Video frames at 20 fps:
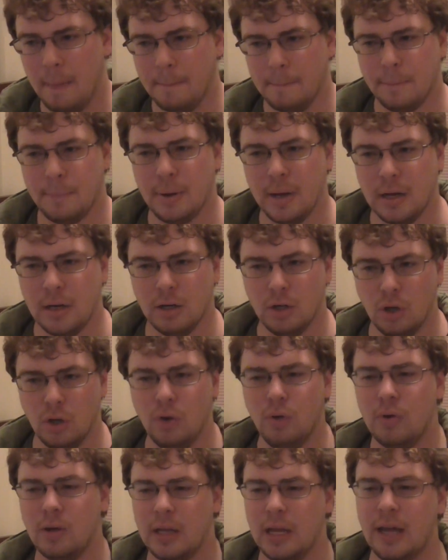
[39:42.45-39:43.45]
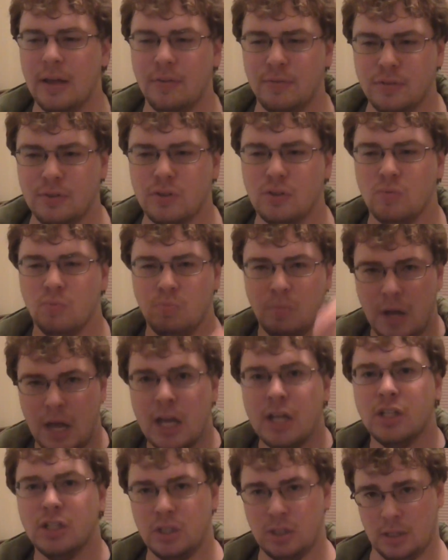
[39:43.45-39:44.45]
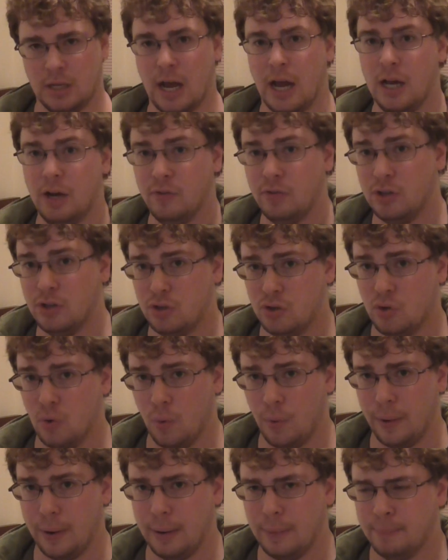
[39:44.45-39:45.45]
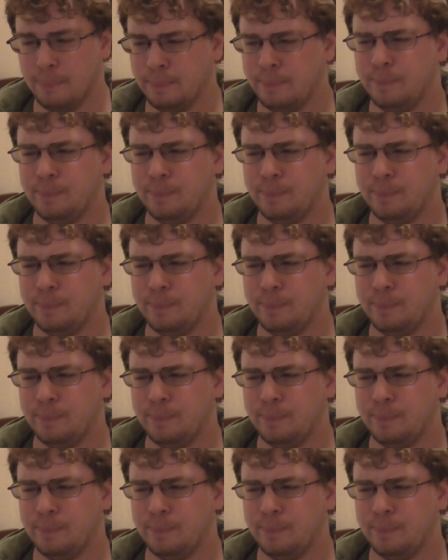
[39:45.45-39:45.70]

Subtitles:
But Luke gives his side of the story.